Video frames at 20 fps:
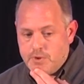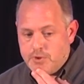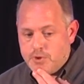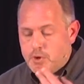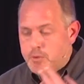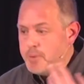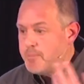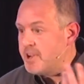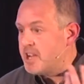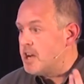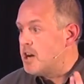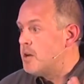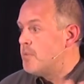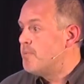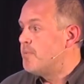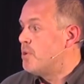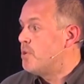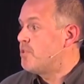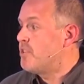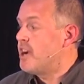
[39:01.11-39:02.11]
So we
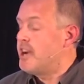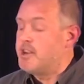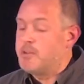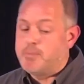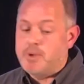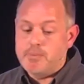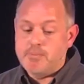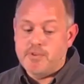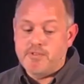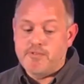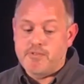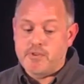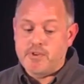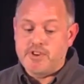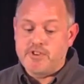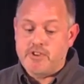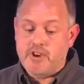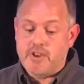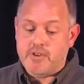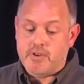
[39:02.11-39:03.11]
become those kind of people for
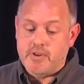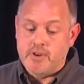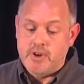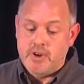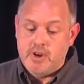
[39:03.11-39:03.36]
each other.